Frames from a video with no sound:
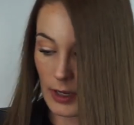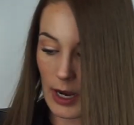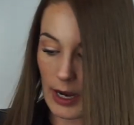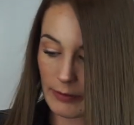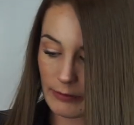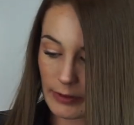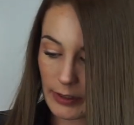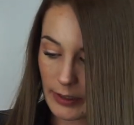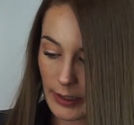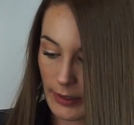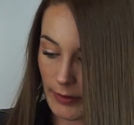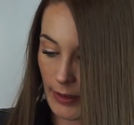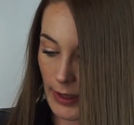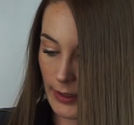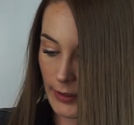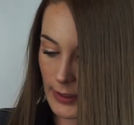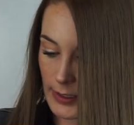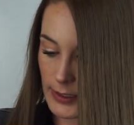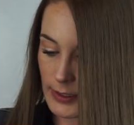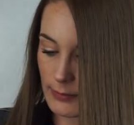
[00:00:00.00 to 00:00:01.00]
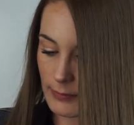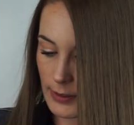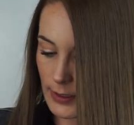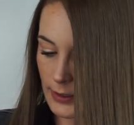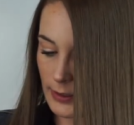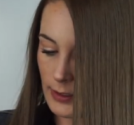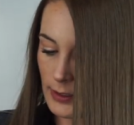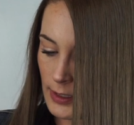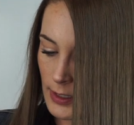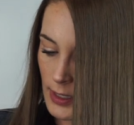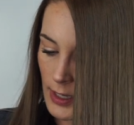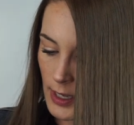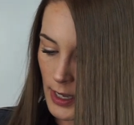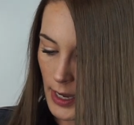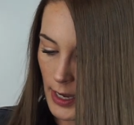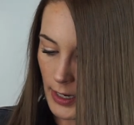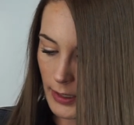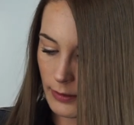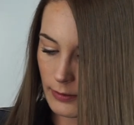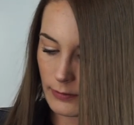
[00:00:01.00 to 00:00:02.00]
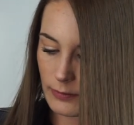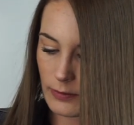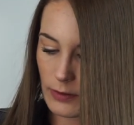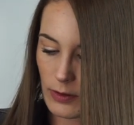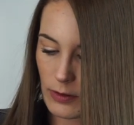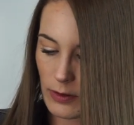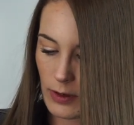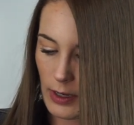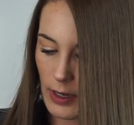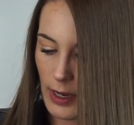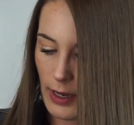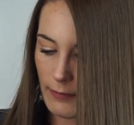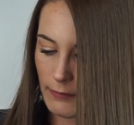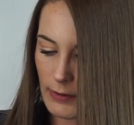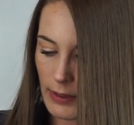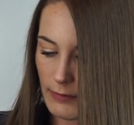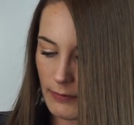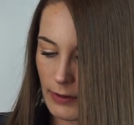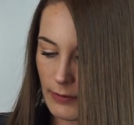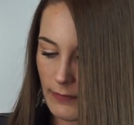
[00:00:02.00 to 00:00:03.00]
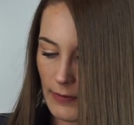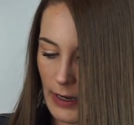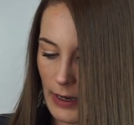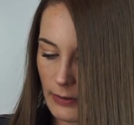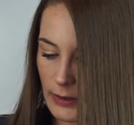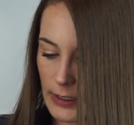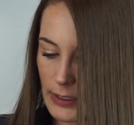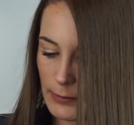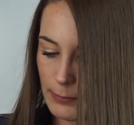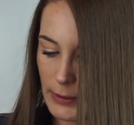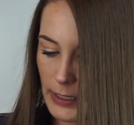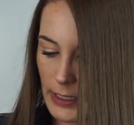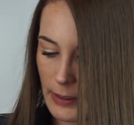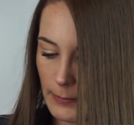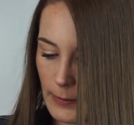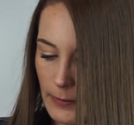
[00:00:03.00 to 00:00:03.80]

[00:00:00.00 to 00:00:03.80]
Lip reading: I really like this one. I don't know. I've never found this brand